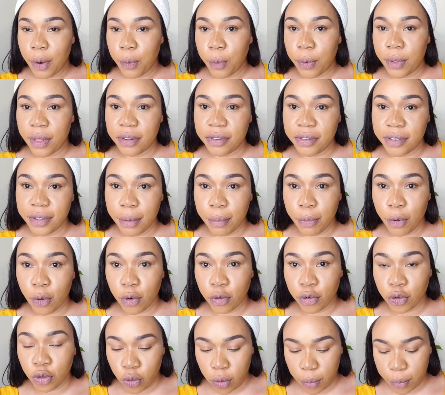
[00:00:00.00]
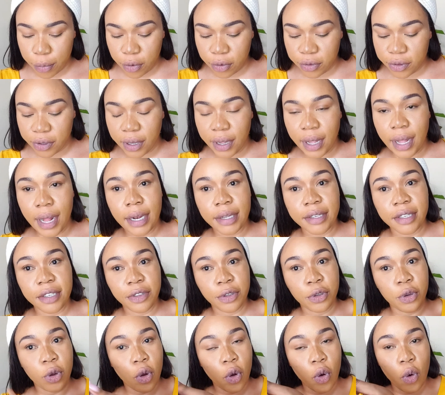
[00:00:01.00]
With the same contour I'm using, I'll
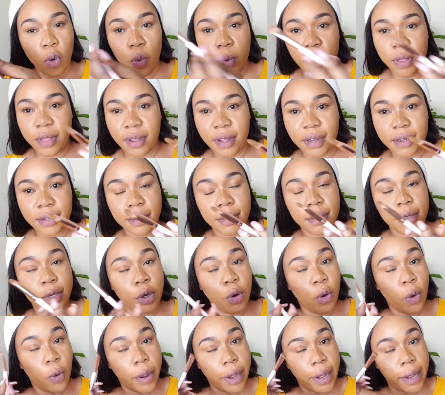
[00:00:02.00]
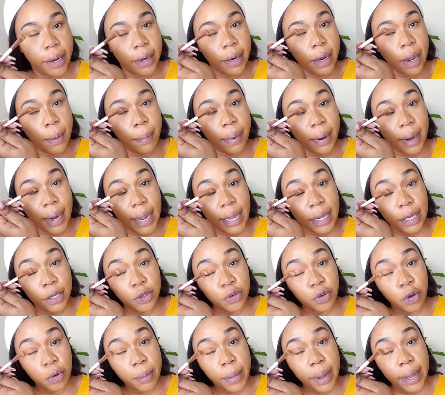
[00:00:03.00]
just go with it, and apply
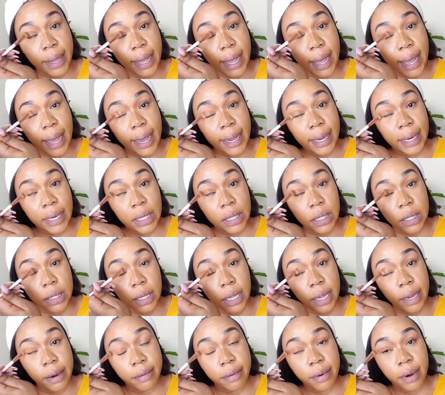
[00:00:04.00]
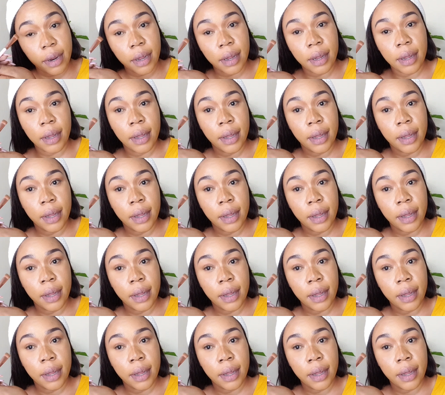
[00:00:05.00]
it on my eyes area.